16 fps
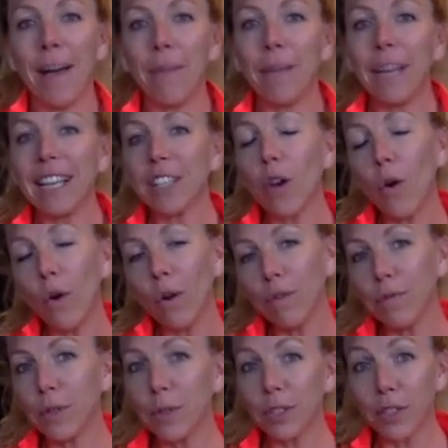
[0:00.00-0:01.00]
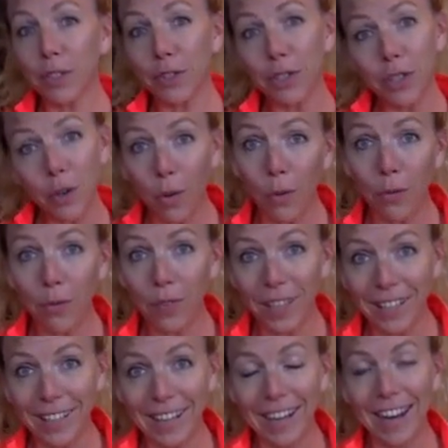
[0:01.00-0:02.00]
because Whole Foods are so
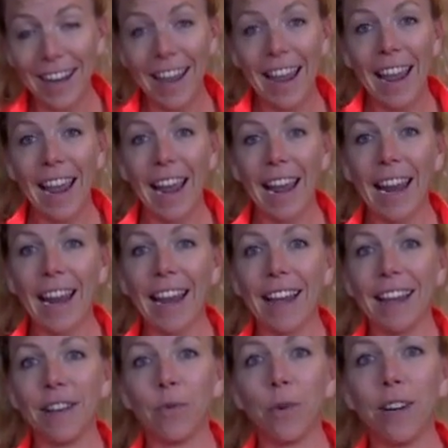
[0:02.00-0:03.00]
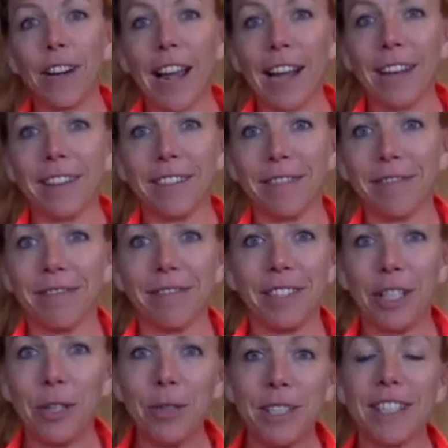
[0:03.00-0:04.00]
filling, and we're not
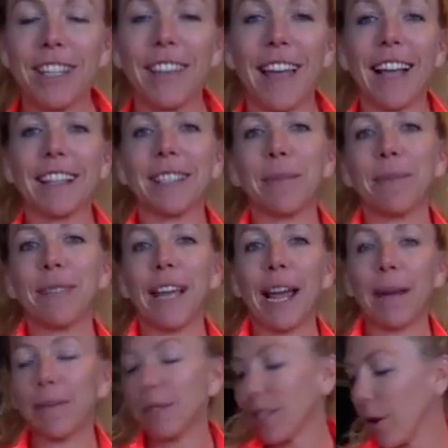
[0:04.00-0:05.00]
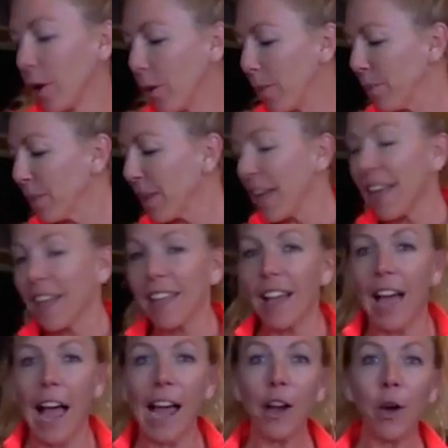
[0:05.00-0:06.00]
used to that sometimes. So
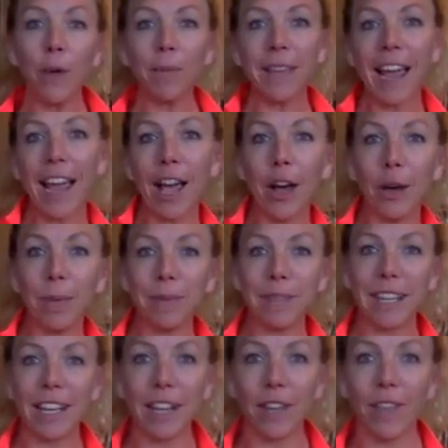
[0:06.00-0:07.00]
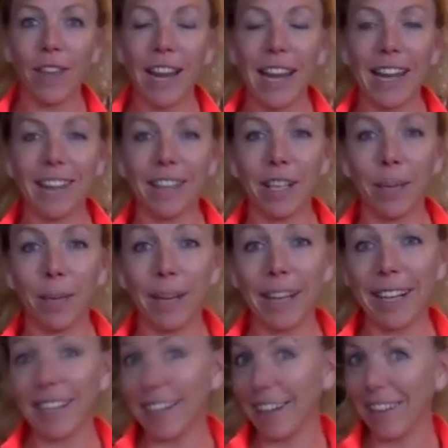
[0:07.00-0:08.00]
I hope that helped give a little bit of
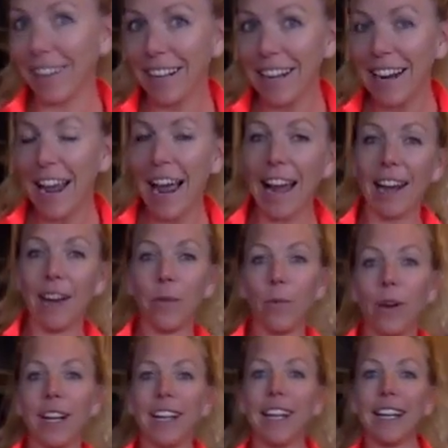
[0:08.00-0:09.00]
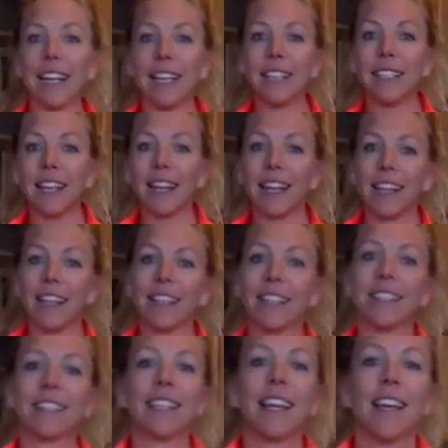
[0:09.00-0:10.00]
clarity on what it is. It
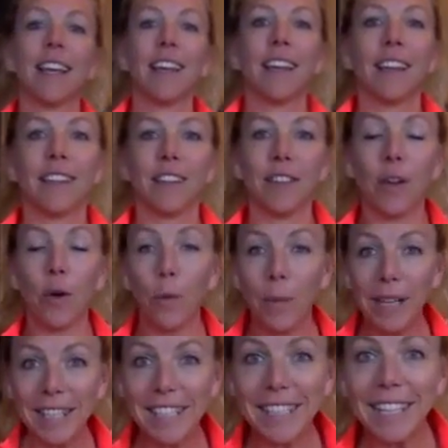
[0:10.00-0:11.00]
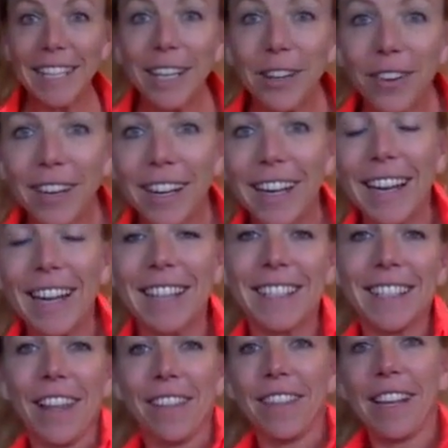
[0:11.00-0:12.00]
is No big secret. It's
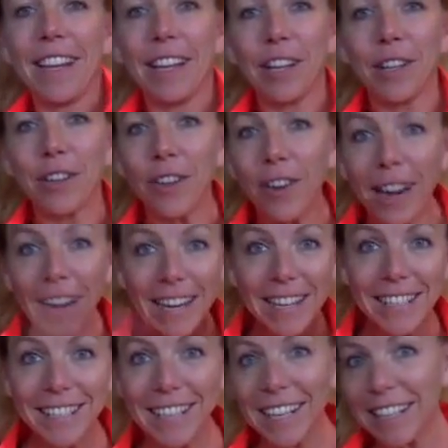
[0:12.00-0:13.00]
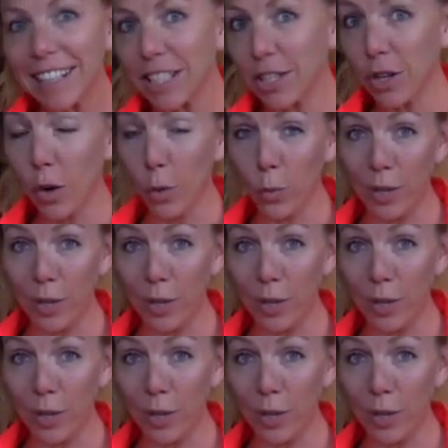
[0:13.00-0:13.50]
nothing crazy. It's no